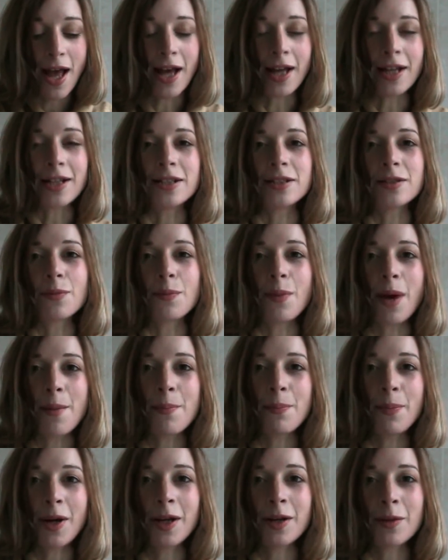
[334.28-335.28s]
and
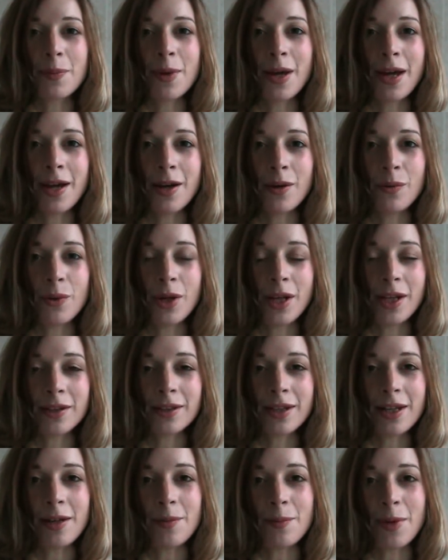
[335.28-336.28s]
my bugbear
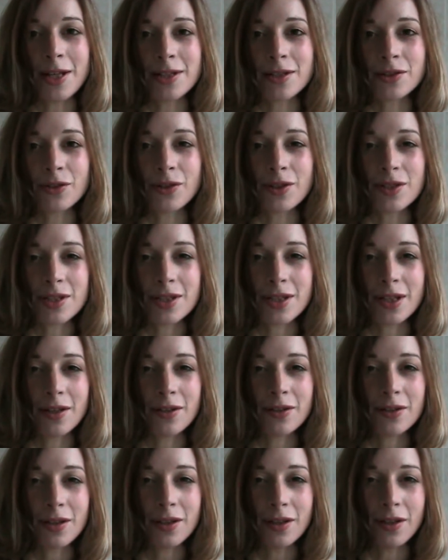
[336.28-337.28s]
with Illamasqua is
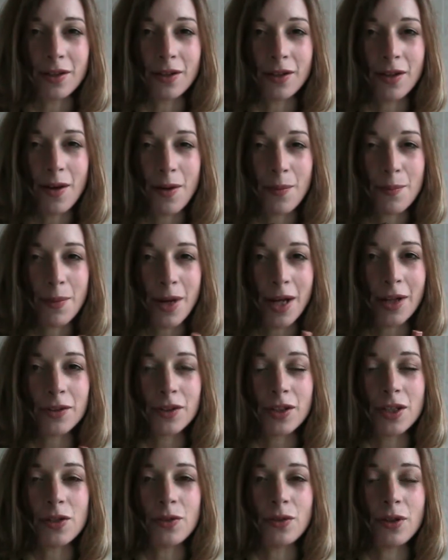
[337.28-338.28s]
that the
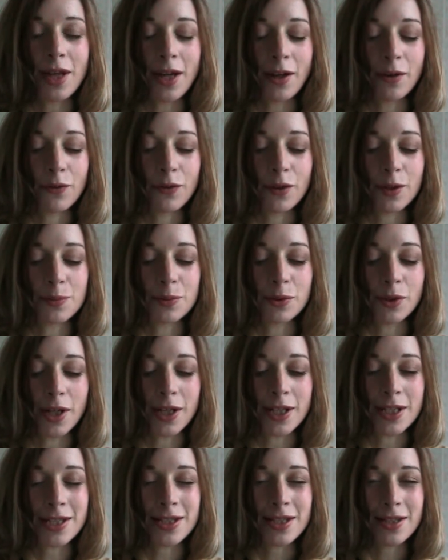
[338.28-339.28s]
amount that you get for the
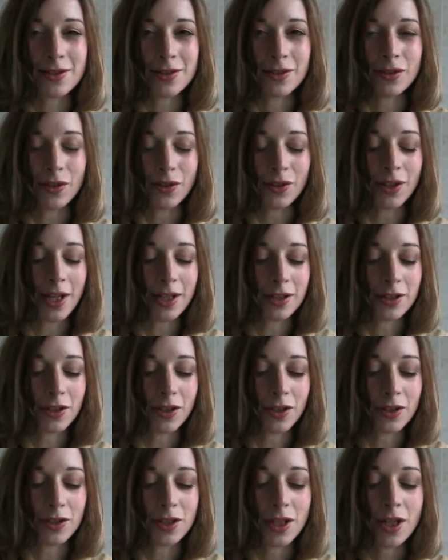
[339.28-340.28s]
price is not that
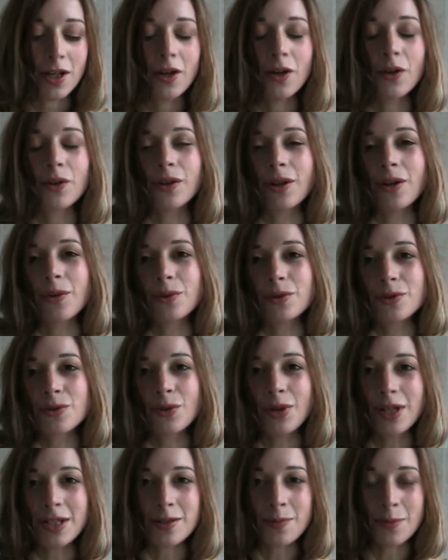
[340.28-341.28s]
good, although it was
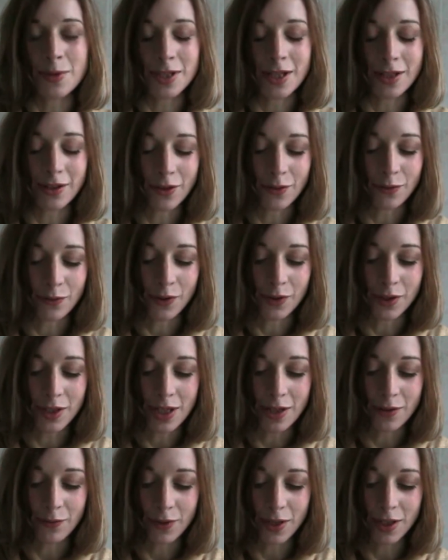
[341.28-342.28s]
20% off on the
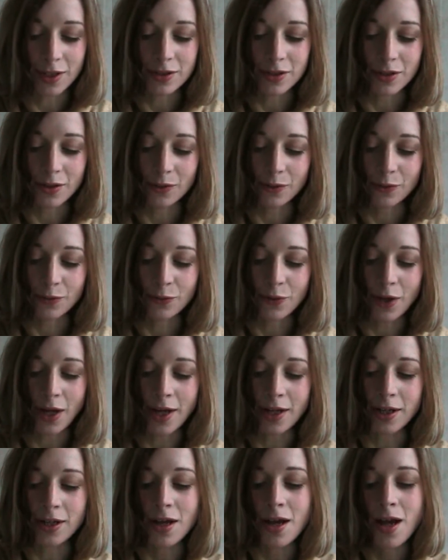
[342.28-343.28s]
evening, so it was
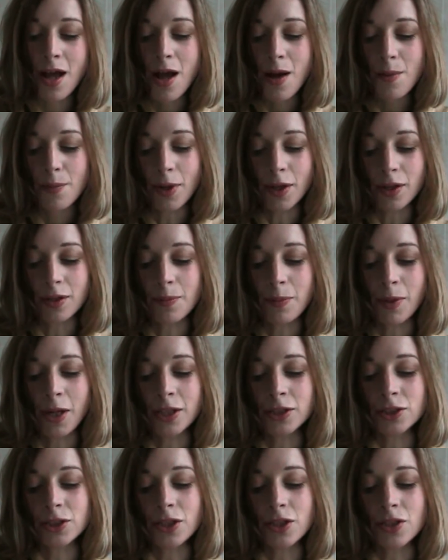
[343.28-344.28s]
fine. But the
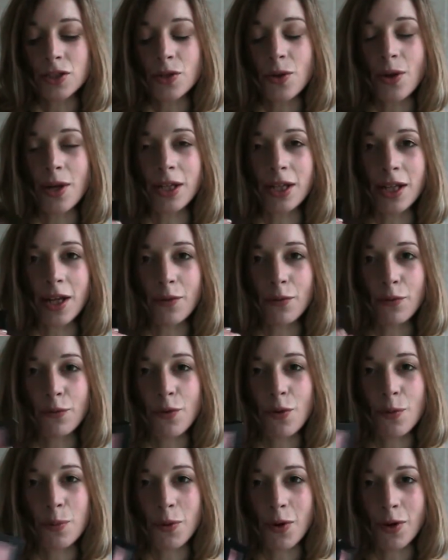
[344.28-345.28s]
blushes, you only get
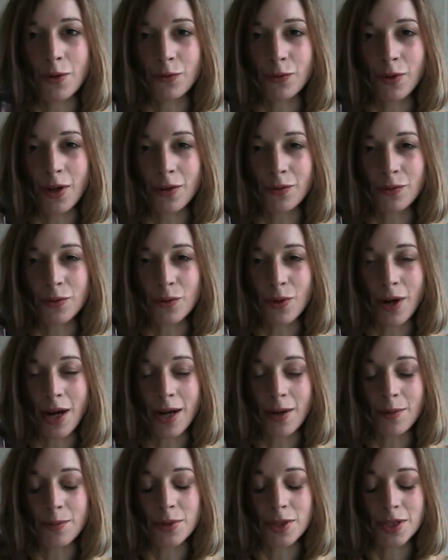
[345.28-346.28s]
4.5
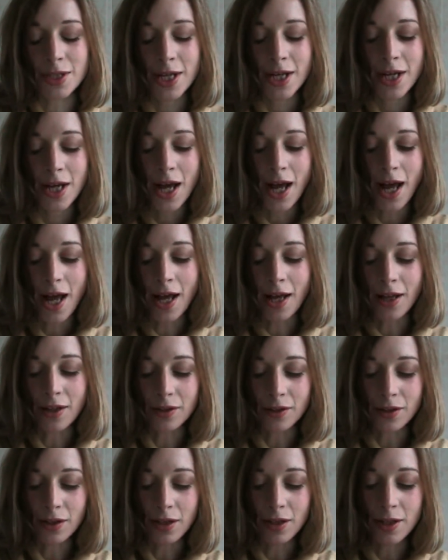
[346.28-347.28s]
grams,
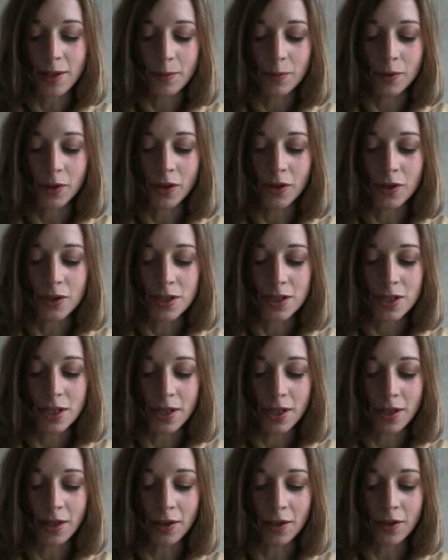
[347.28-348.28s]
and the lip
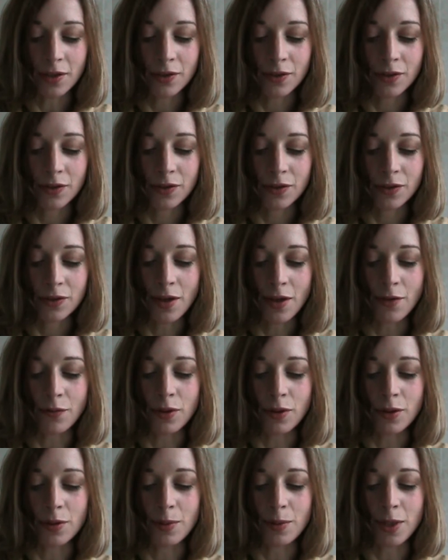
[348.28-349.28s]
gloss is
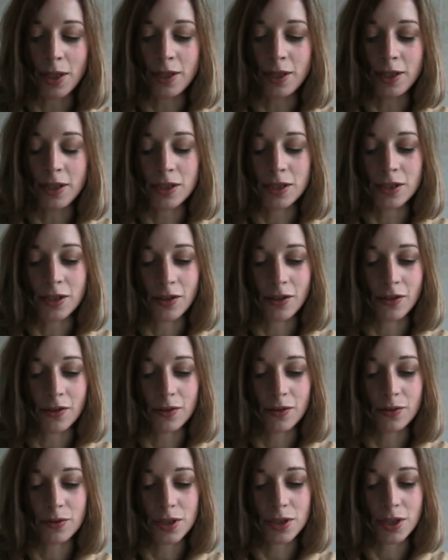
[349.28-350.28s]
7
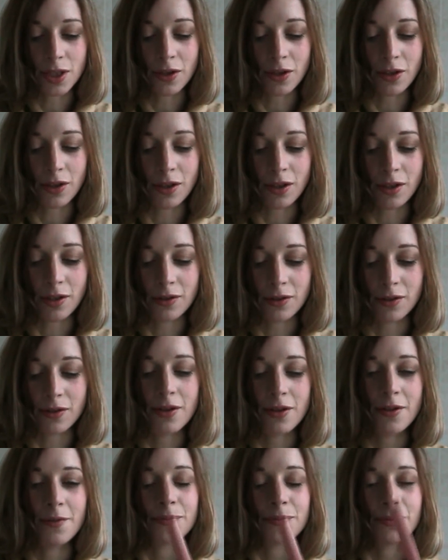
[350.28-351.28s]
millilitres, which I think
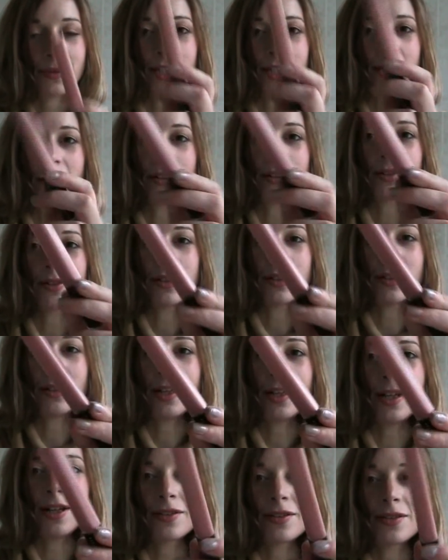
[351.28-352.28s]
looks a
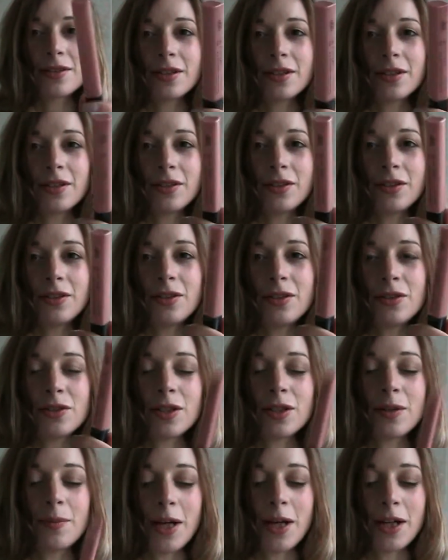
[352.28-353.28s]
lot less than the
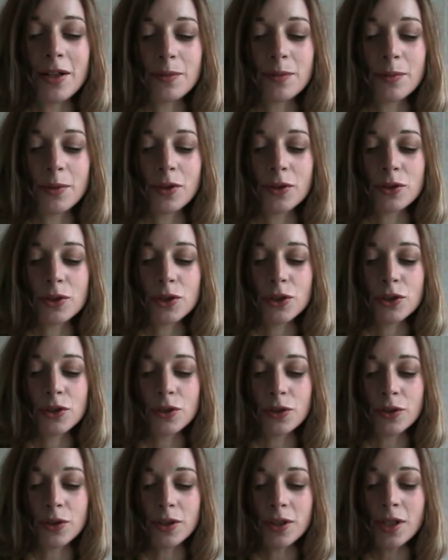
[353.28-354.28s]
usual amount, I'm not
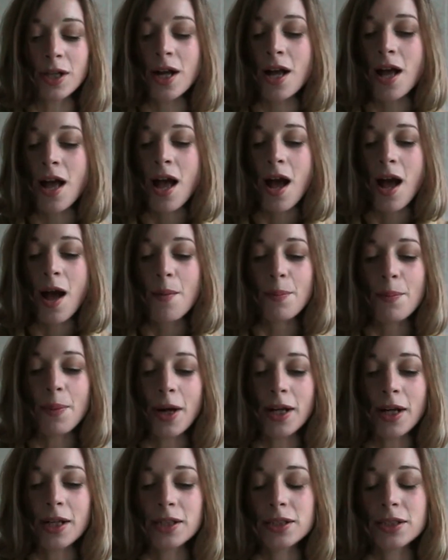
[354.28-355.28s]
sure.
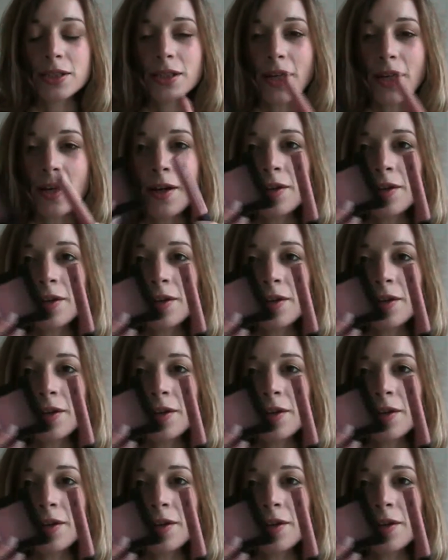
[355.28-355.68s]
But